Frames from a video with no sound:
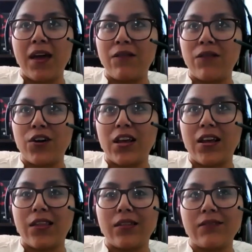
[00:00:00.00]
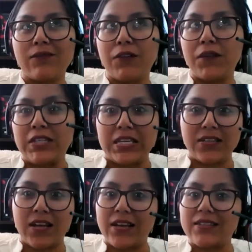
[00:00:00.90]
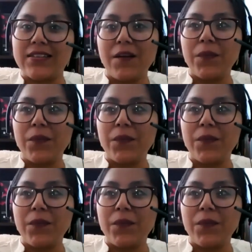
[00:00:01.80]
every 15 days,